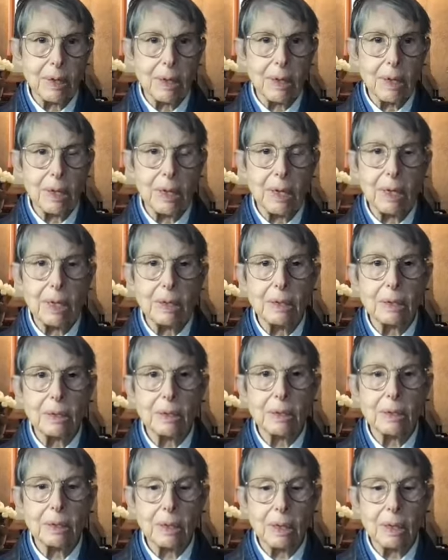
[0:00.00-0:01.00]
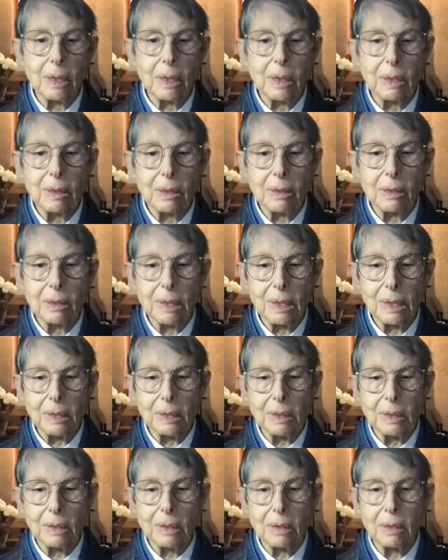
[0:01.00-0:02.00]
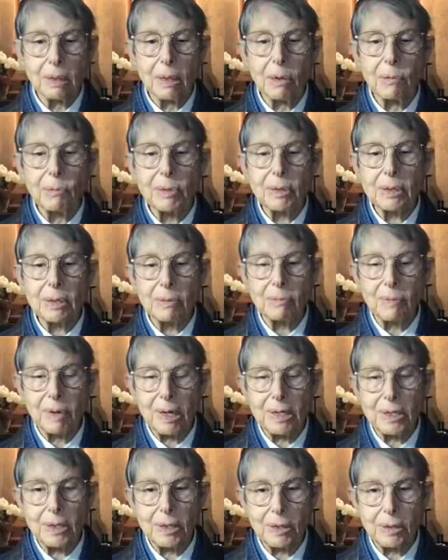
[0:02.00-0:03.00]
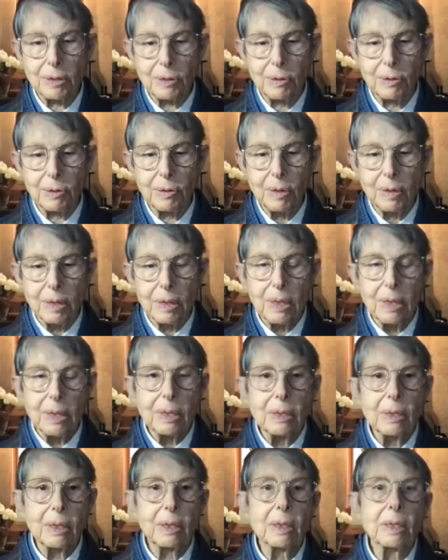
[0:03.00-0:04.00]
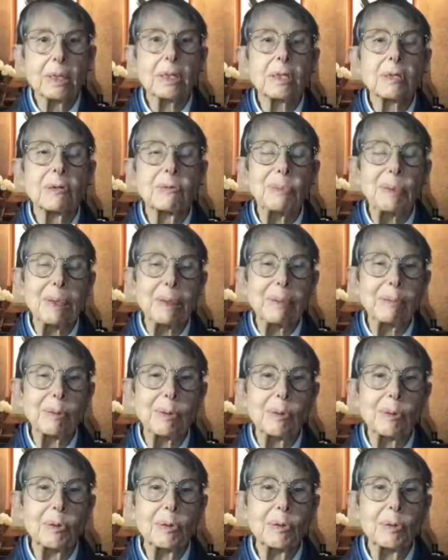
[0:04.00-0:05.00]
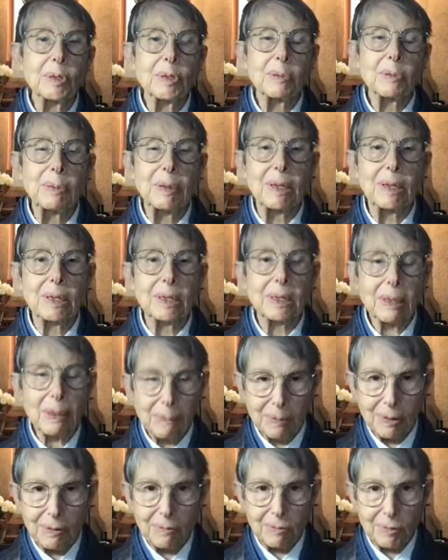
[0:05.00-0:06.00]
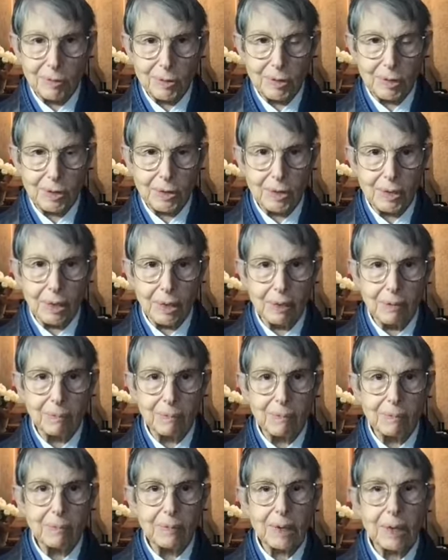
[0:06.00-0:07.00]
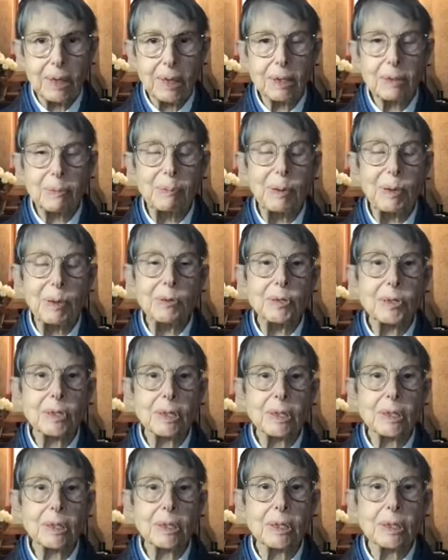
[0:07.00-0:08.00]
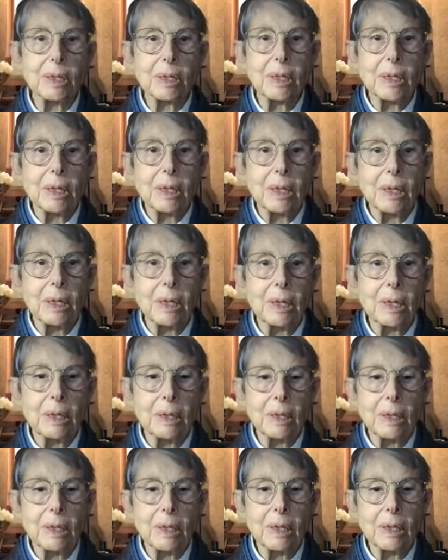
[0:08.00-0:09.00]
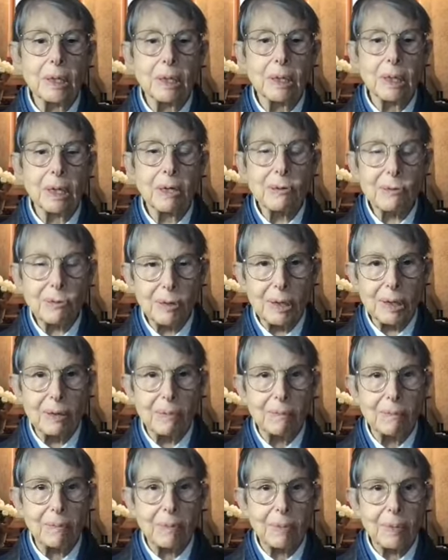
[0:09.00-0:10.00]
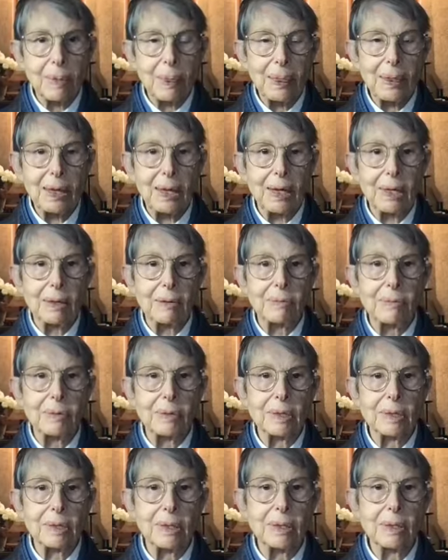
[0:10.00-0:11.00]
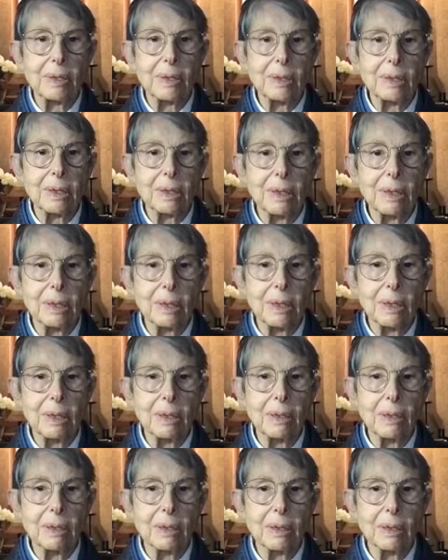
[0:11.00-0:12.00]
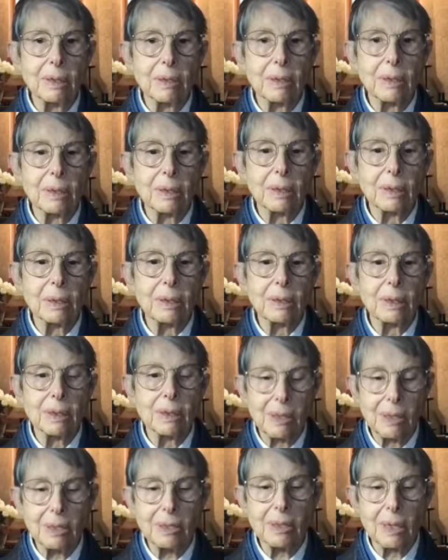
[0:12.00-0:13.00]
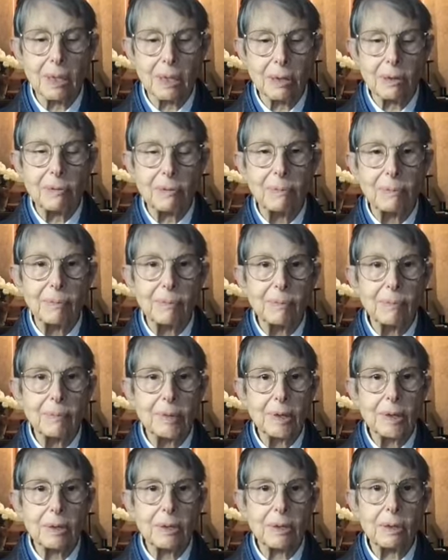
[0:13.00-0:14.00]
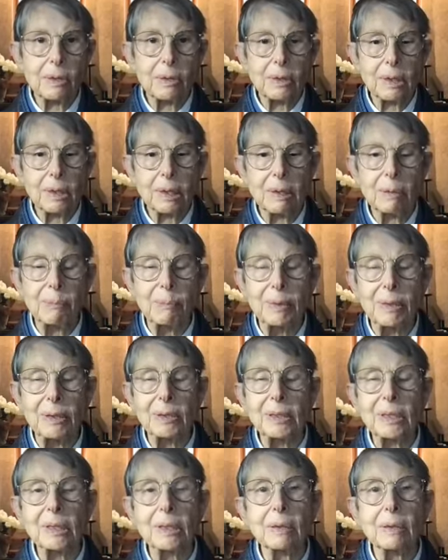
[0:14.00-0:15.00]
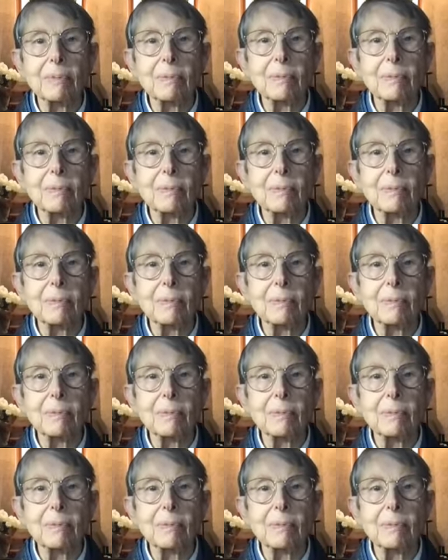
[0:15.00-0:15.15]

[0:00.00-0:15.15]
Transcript: And then always in Rochester, the list of people who has been accepted for sesshin is posted in the entry of the Zen Center. It's called the Link Building.